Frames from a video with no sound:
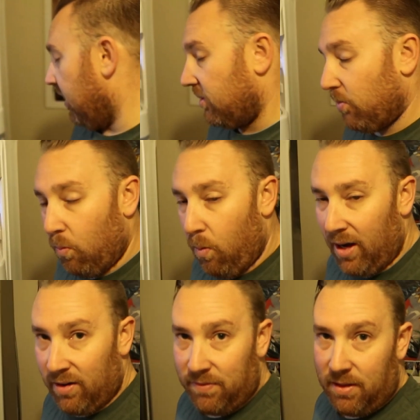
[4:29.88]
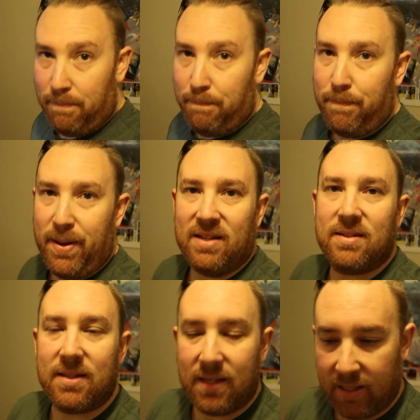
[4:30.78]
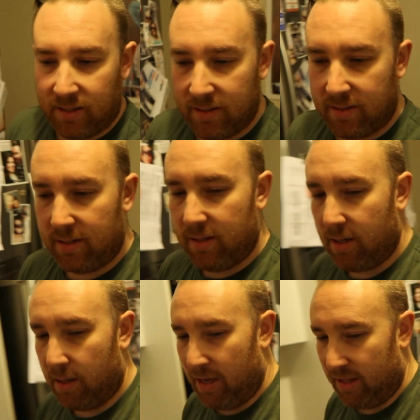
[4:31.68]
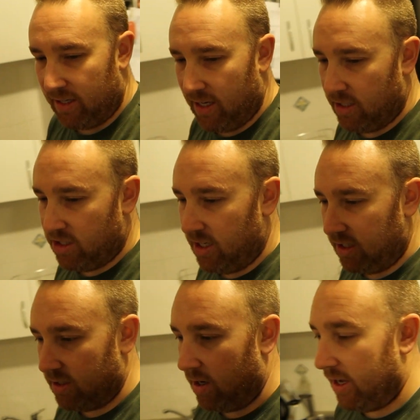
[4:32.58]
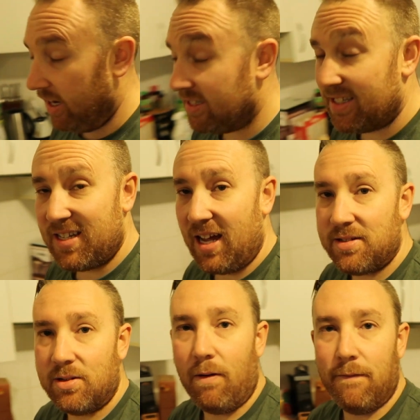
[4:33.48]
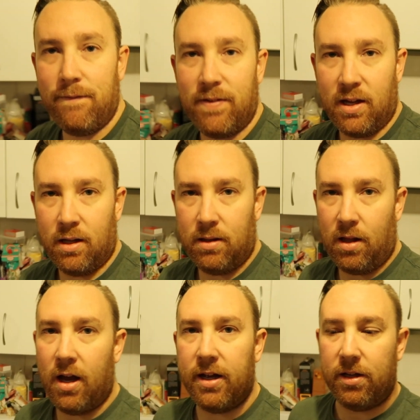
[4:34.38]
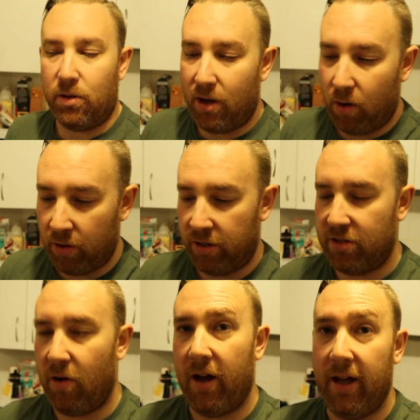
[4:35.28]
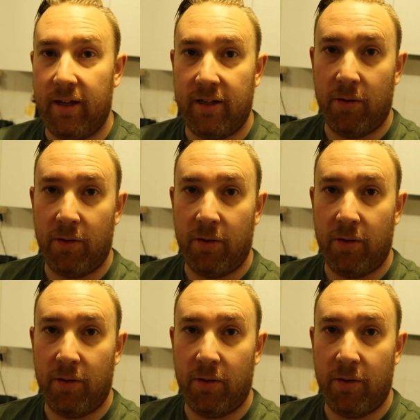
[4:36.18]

that's one of the best things about the ketogenic diet. It does not feel like you are on a diet.